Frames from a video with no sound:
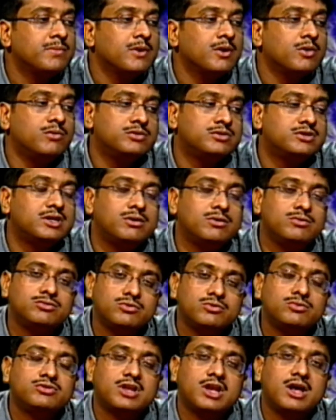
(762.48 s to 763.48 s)

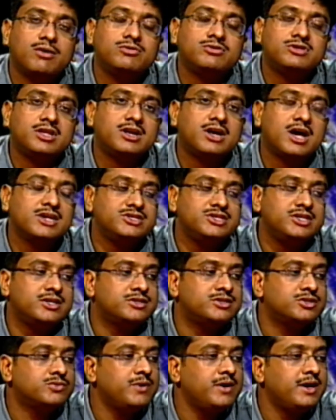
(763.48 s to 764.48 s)
Uttarkashi
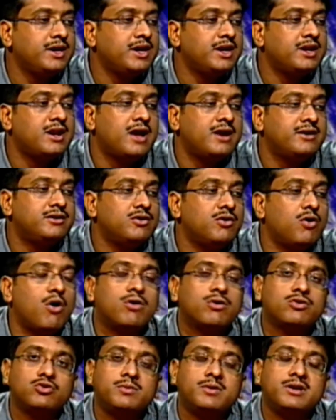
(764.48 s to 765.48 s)
earthquake in
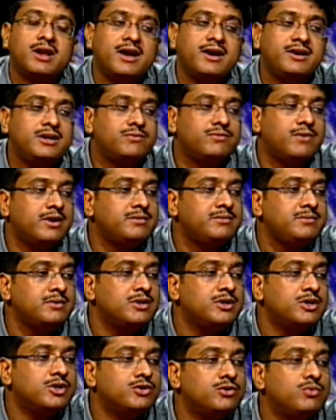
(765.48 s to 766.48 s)
October 91,
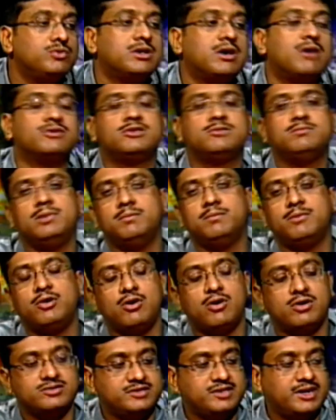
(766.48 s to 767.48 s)
2,000 people
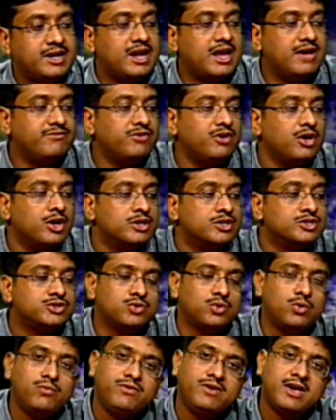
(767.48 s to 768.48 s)
lost their life.
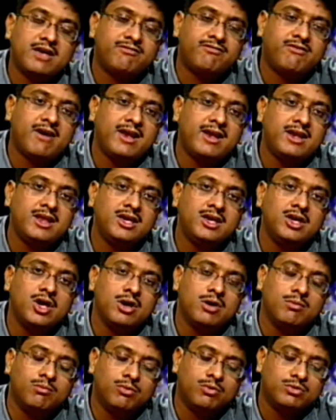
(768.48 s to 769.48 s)
So, we are finding
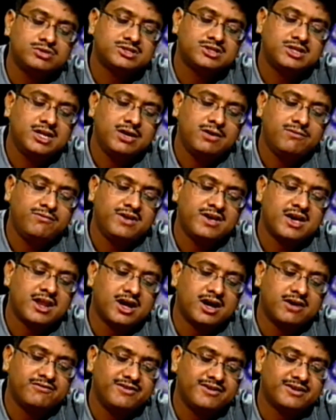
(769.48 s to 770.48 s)
mostly we are
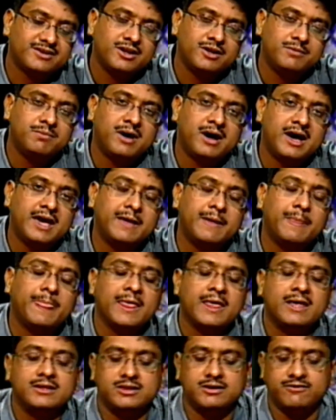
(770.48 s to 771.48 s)
affected by
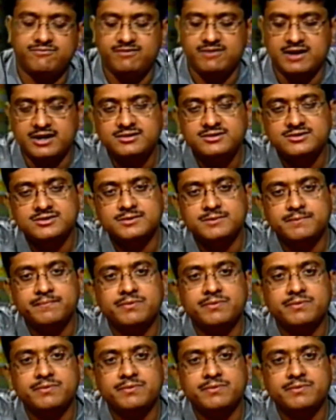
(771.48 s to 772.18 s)
the floods,